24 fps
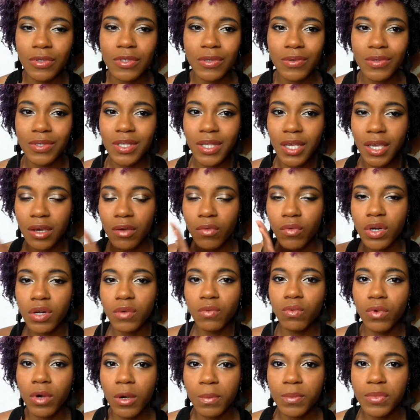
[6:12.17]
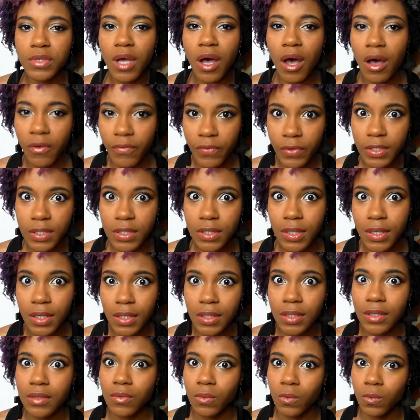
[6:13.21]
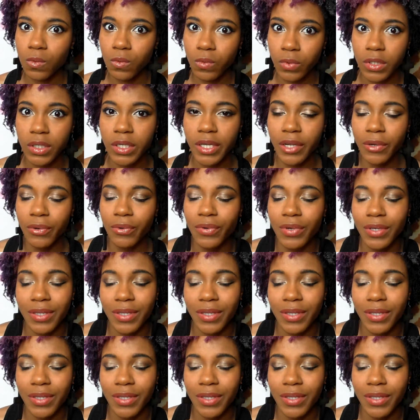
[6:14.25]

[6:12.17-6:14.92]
So it's like when it rubs off, it's like really,